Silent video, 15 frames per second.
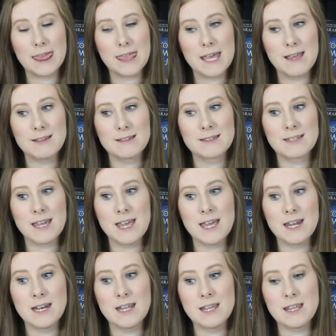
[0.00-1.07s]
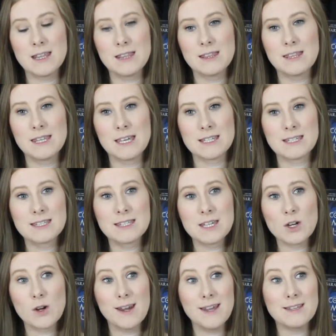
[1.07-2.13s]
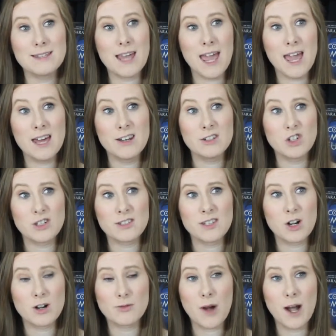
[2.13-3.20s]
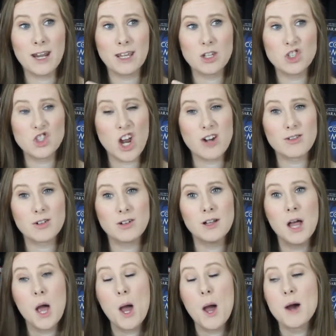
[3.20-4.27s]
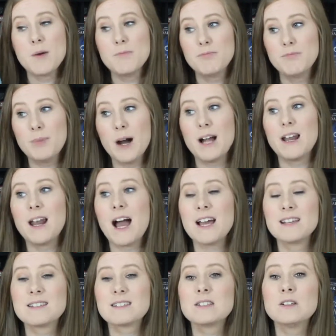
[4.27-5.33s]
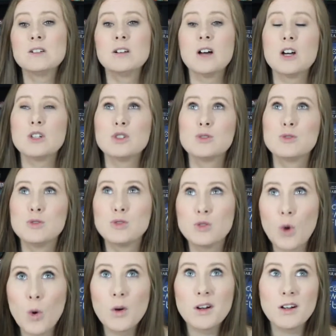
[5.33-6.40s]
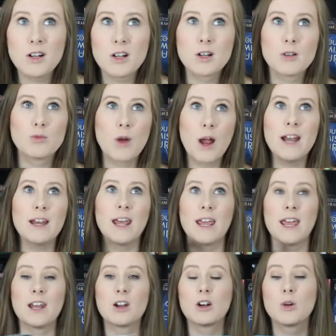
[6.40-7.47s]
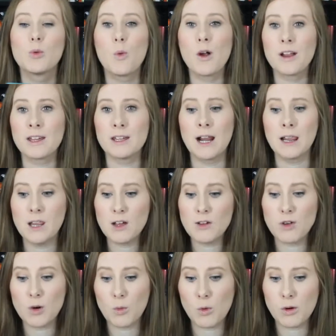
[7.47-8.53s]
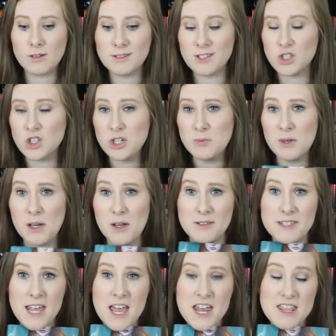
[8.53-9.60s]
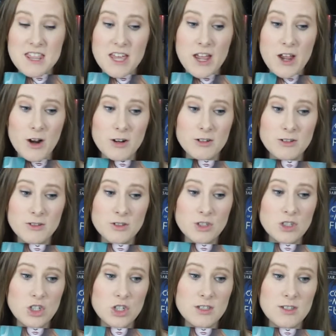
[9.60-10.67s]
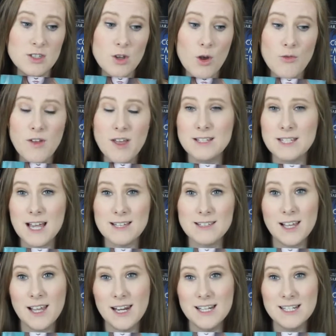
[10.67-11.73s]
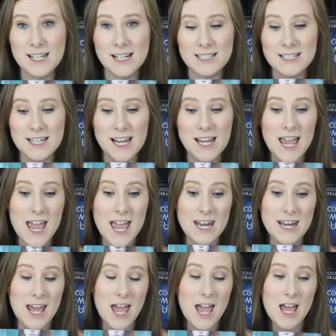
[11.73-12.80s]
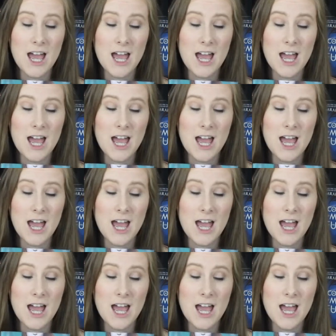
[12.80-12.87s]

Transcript: things in this series and just in her writing in general, but I still adore her writing and her work, and I love her worlds that she builds, and they are just so fantastic and addicting, and